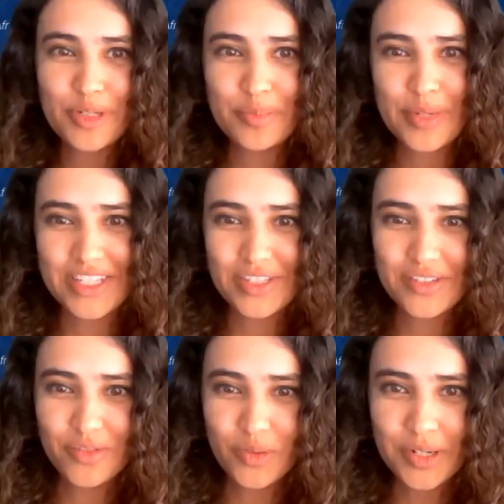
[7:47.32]
Put it back to
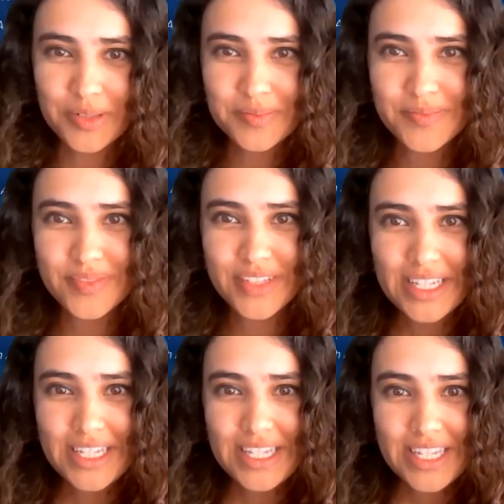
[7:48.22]
the floor
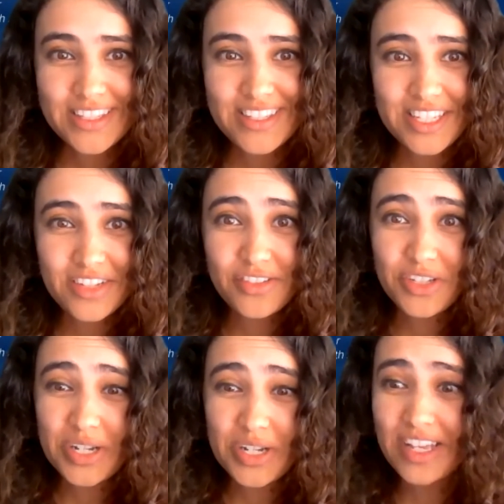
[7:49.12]
and see if
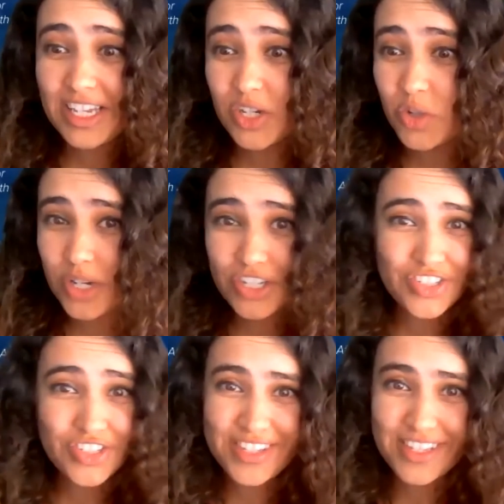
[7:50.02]
you have any
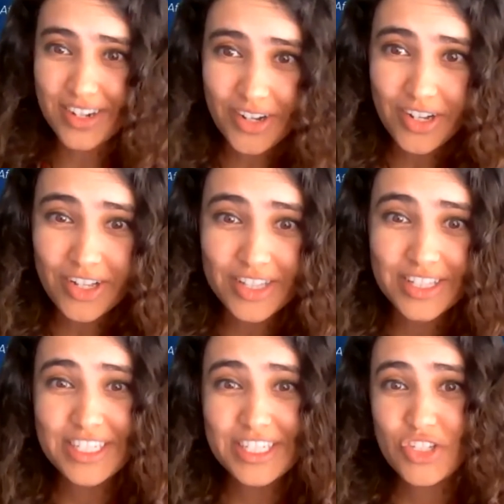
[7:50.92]
questions at
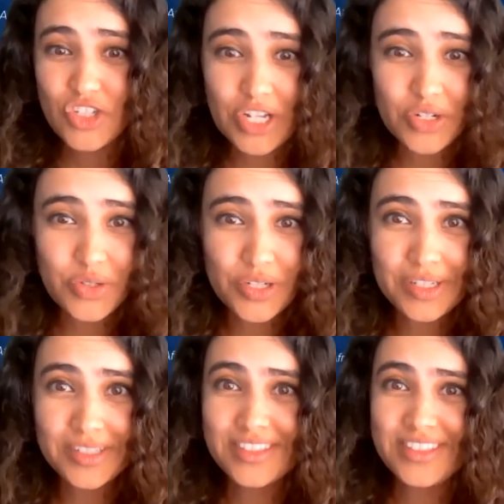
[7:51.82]
all,
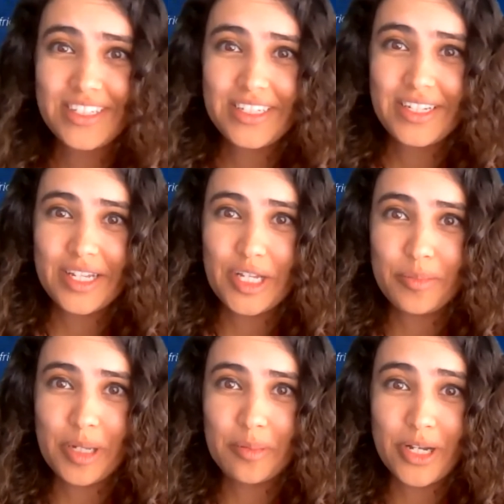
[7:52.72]
general,
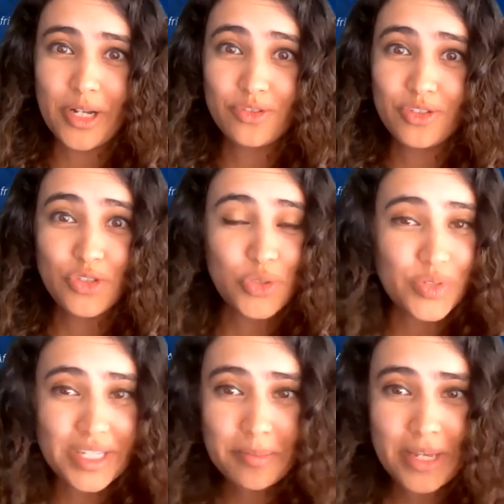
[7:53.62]
about
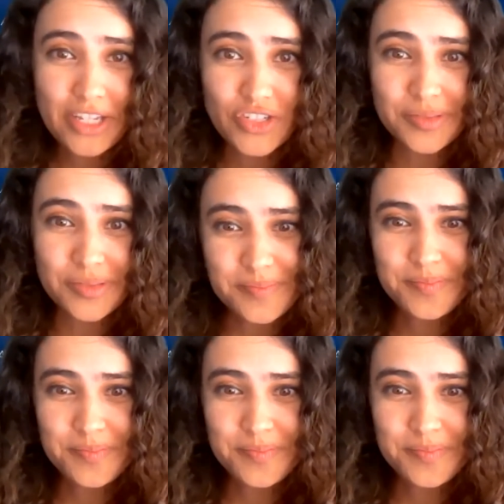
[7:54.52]
choosing a major.